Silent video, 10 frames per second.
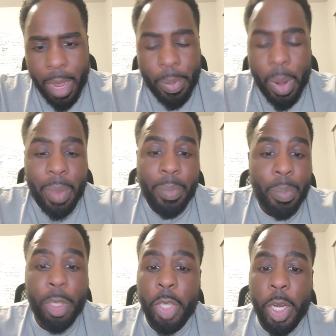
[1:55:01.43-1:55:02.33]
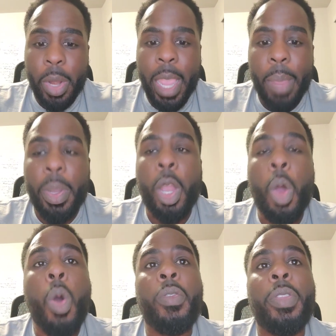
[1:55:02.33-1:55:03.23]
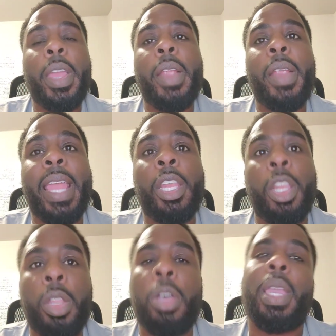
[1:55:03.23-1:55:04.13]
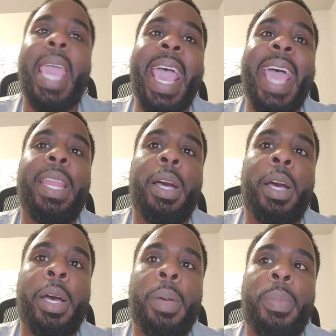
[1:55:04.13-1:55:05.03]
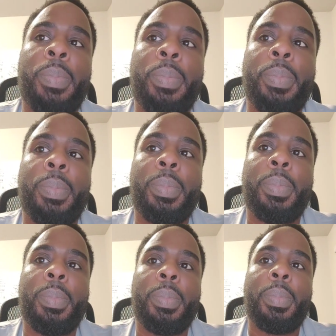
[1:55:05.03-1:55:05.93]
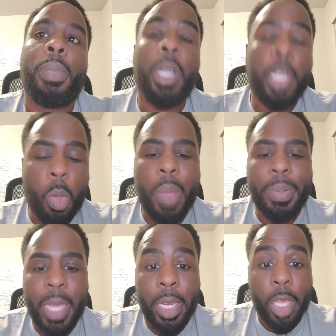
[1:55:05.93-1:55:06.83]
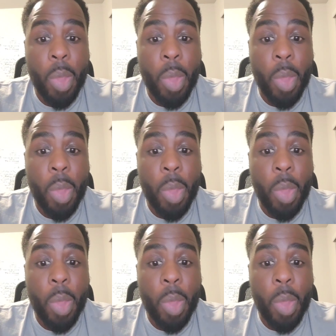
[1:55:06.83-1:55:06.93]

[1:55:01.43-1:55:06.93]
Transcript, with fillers: I'm probably butchering your name, but go over there and look at the website.